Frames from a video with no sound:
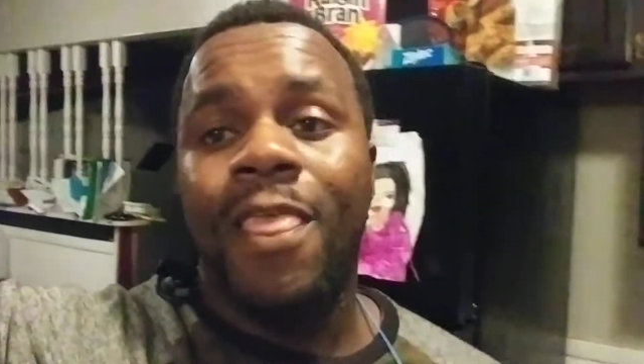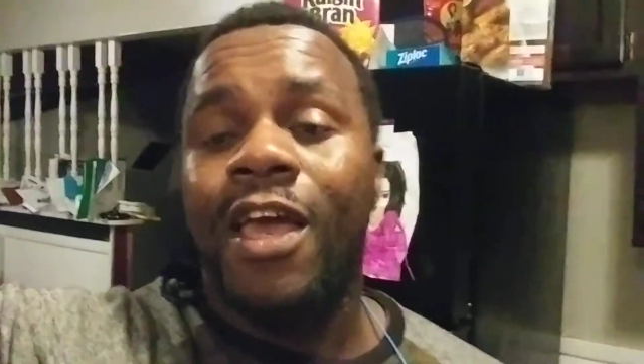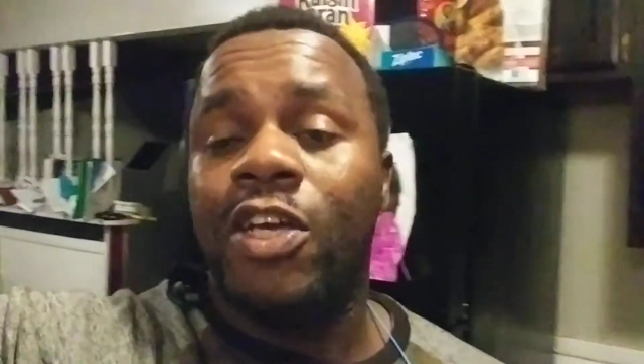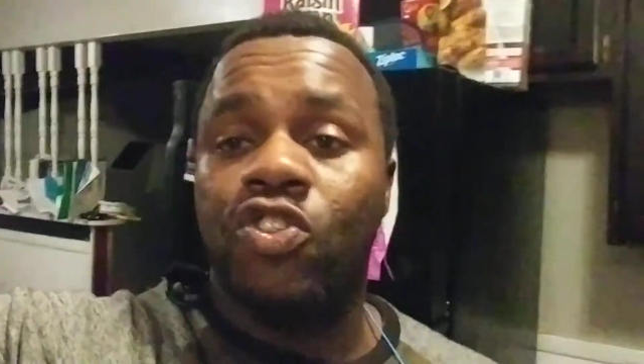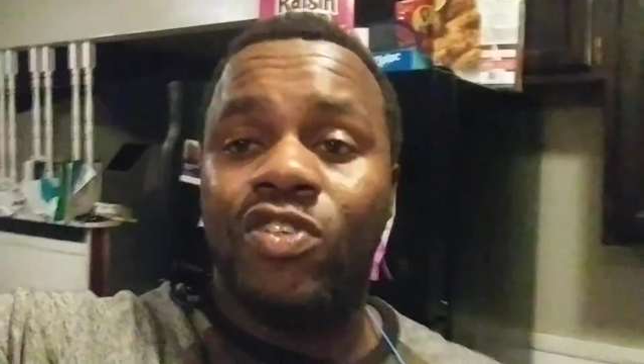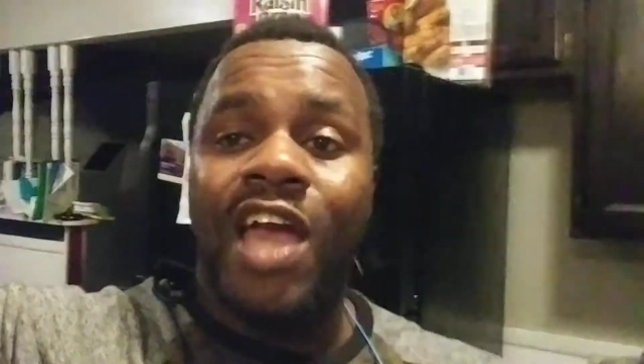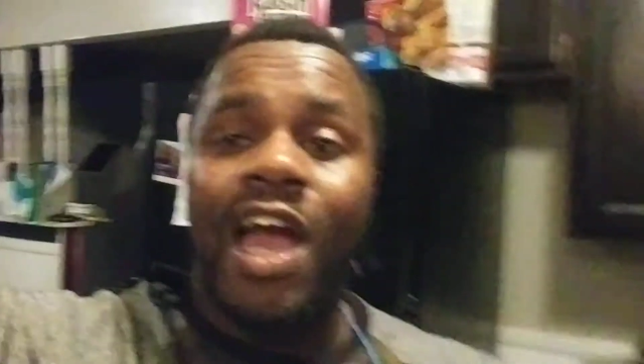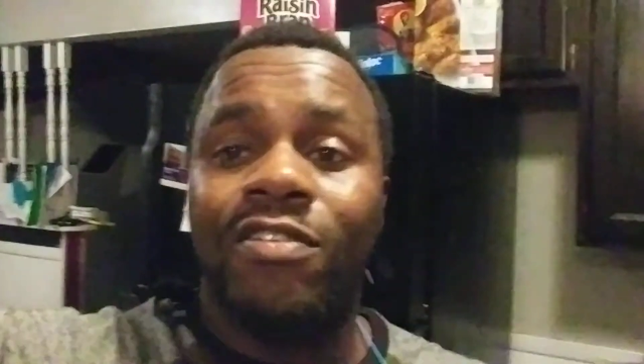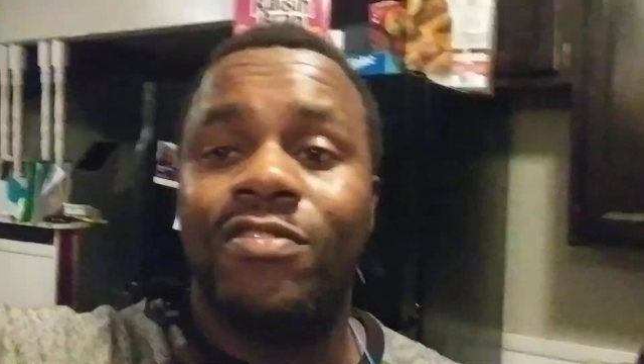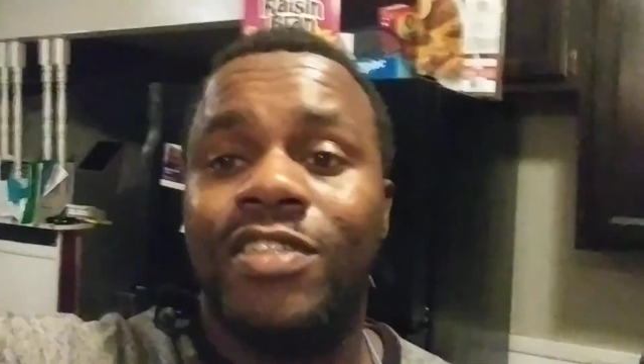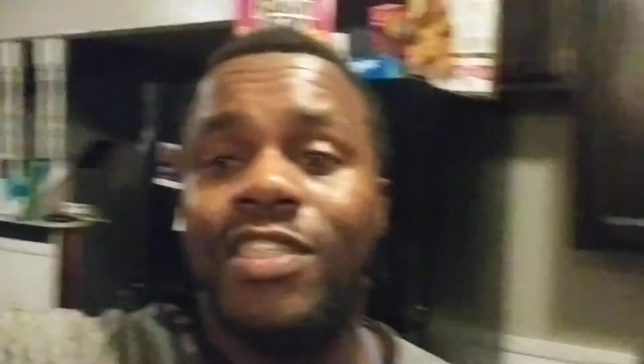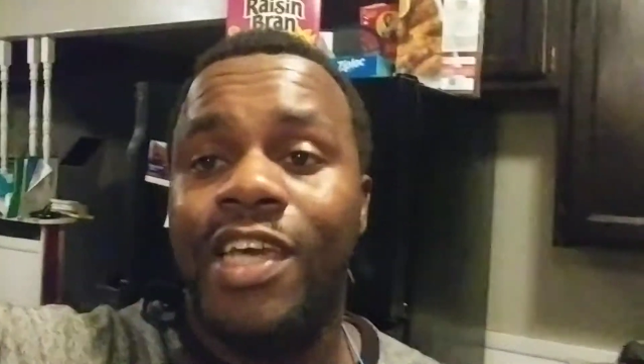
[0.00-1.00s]
So, y'all going
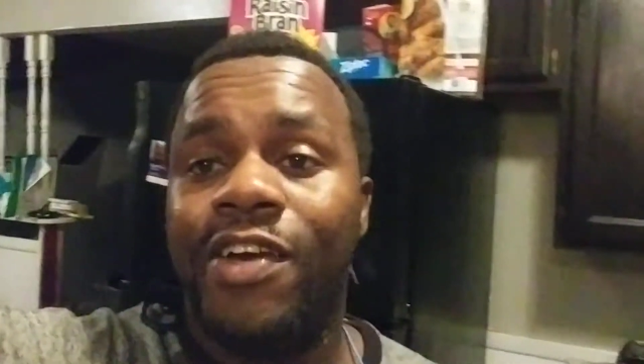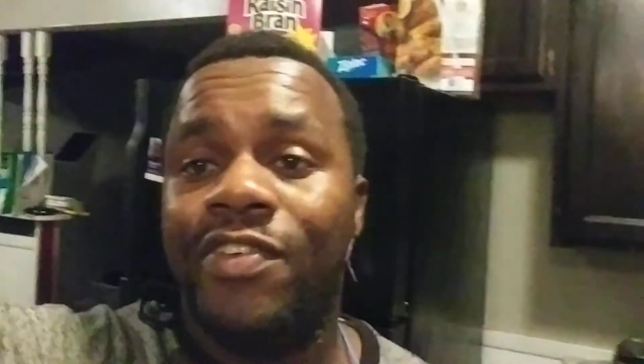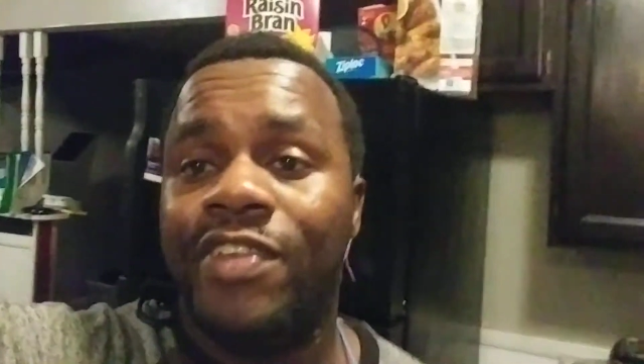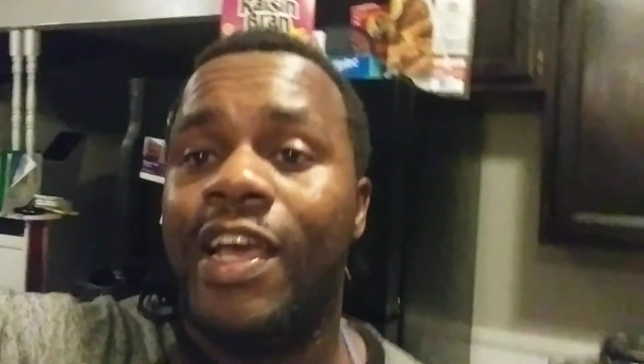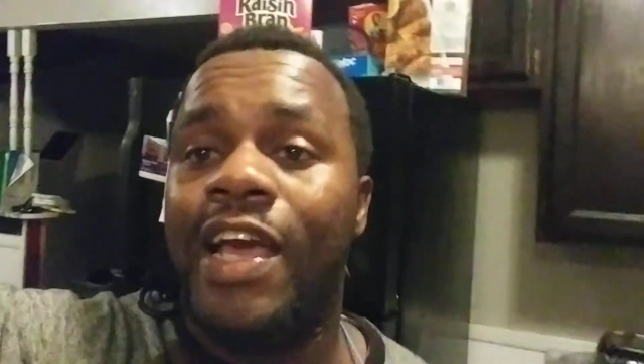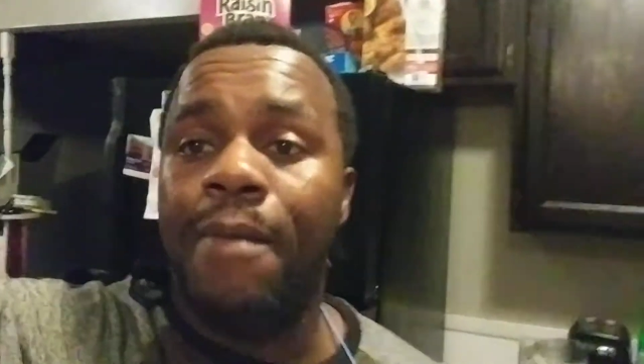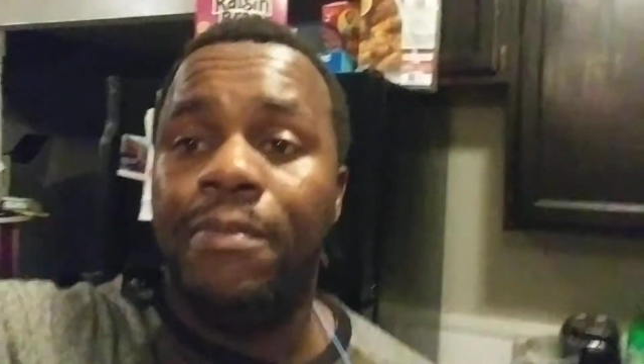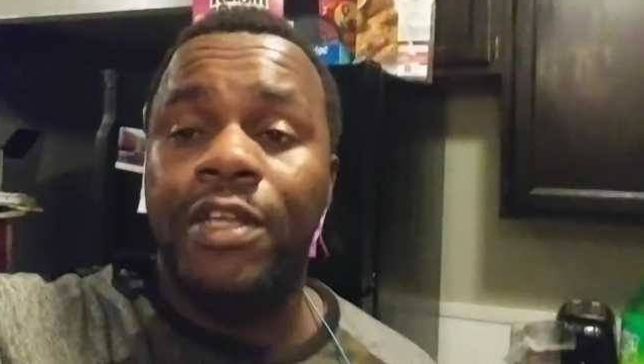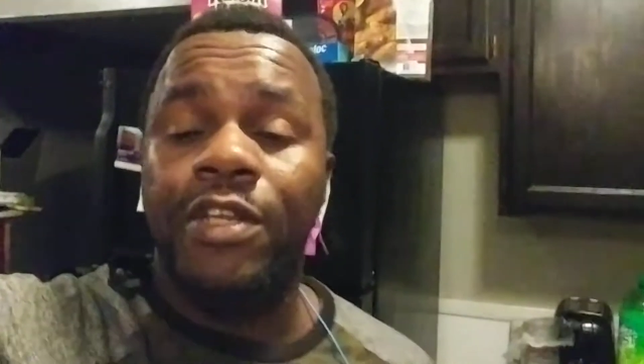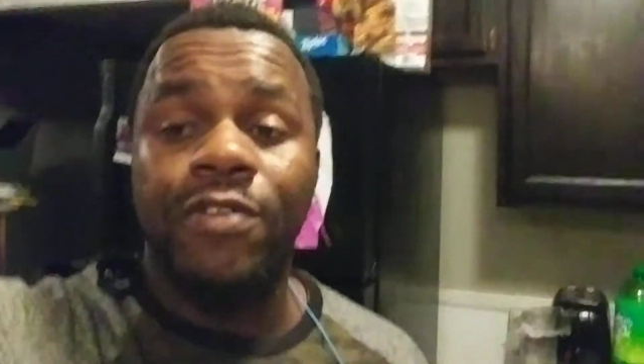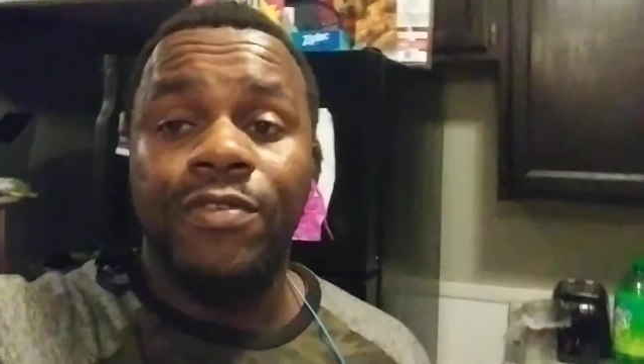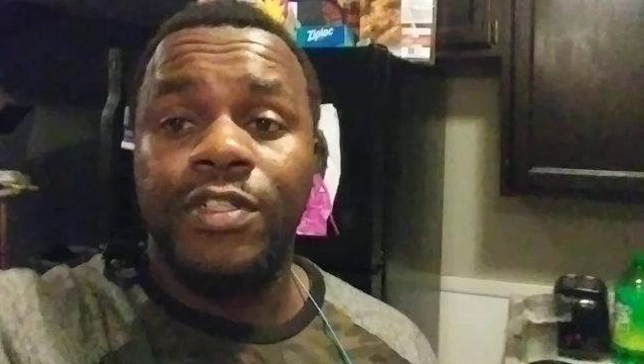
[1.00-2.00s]
to see everything I be
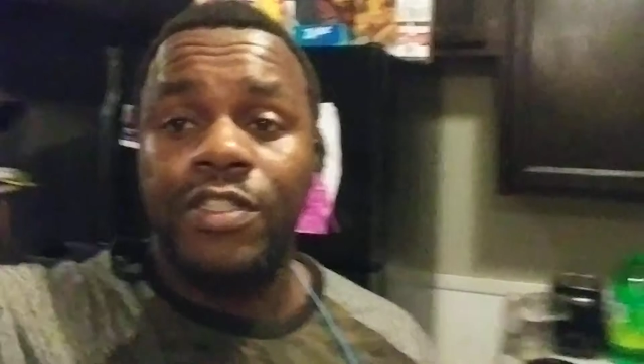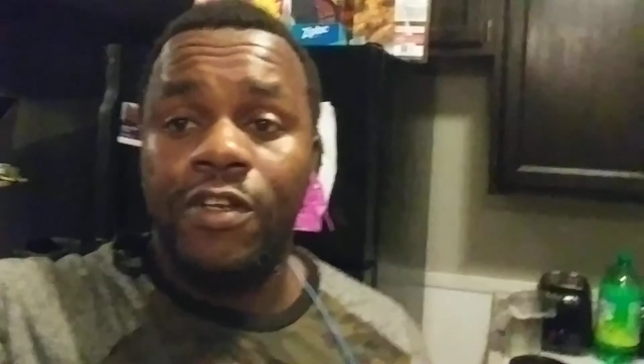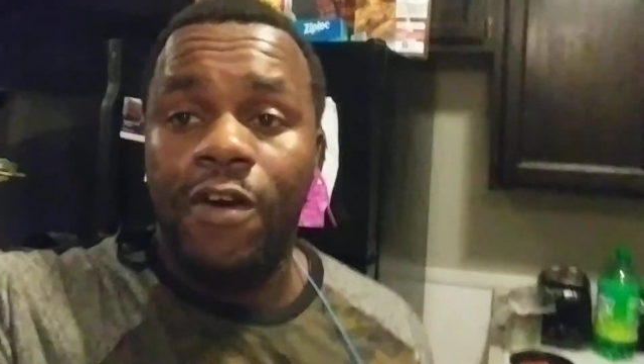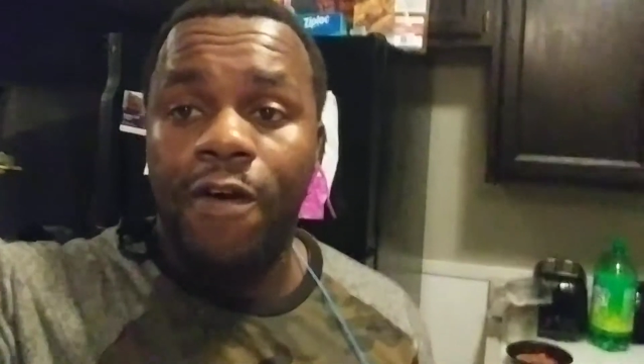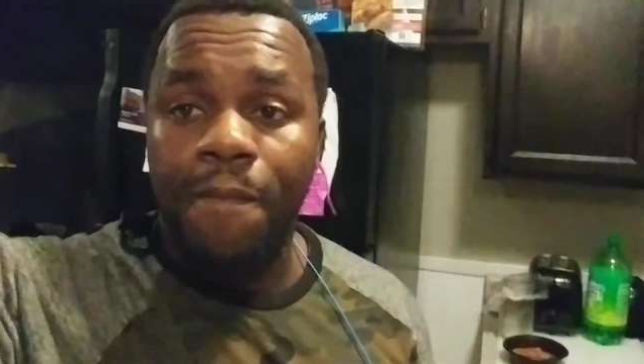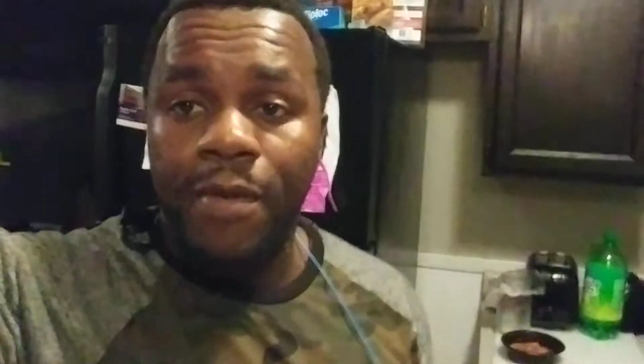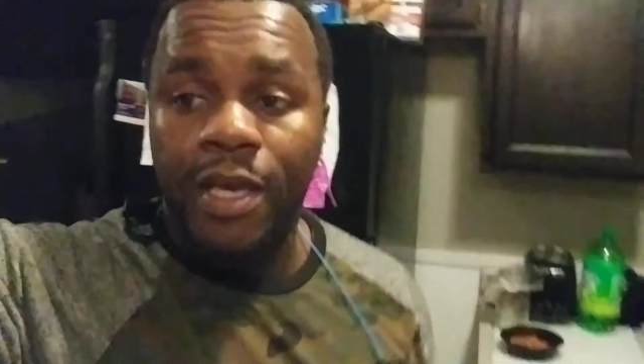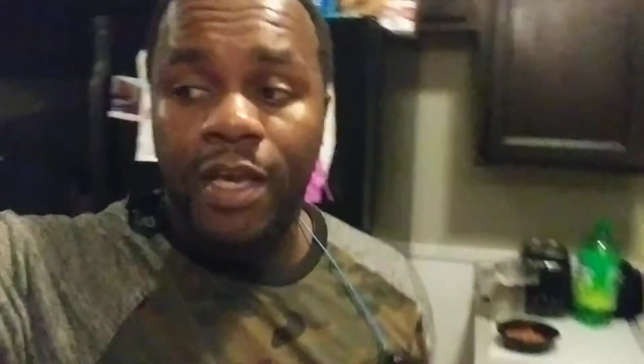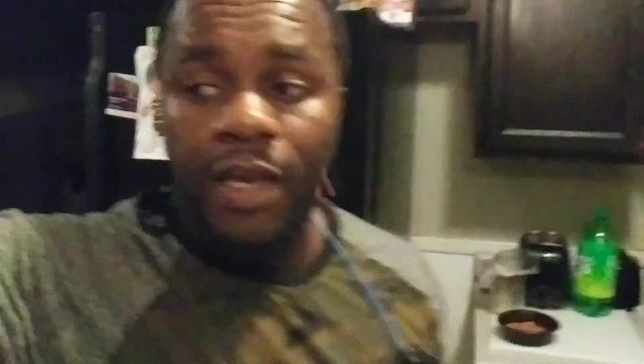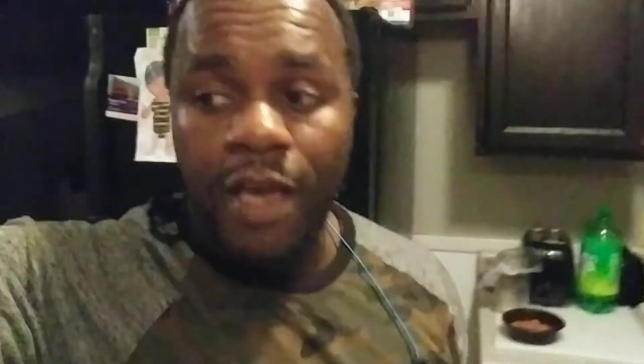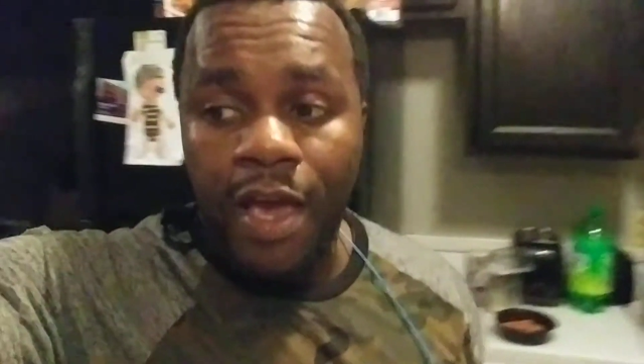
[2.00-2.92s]
doing, you know what I mean?